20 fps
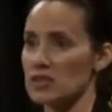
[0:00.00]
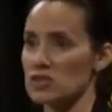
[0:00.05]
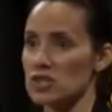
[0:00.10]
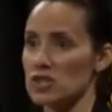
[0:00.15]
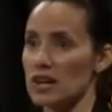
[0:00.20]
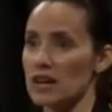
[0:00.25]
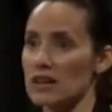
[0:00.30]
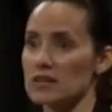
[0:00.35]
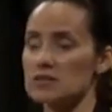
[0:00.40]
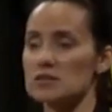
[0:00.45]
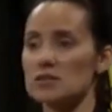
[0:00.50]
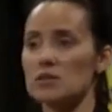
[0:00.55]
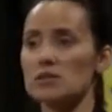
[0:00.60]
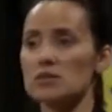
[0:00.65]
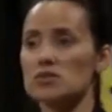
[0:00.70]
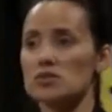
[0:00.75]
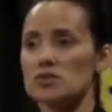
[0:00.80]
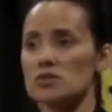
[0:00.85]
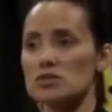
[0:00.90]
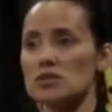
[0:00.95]
that child.
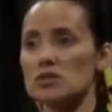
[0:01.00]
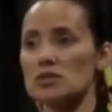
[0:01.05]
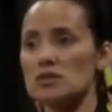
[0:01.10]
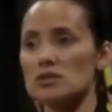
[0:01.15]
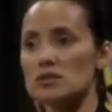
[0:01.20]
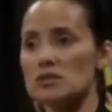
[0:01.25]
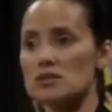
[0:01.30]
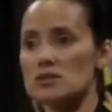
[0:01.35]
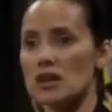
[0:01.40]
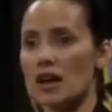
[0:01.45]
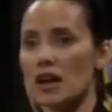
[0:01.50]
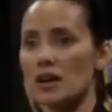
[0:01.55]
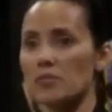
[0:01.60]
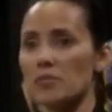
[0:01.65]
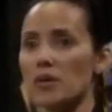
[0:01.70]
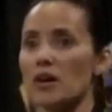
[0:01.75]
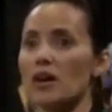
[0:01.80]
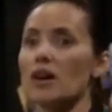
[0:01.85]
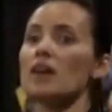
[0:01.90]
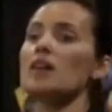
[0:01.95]
So it's just a little
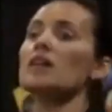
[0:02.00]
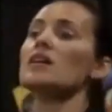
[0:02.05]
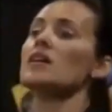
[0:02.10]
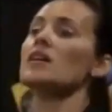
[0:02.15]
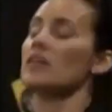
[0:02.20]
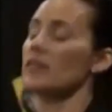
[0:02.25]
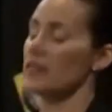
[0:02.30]
sidebar.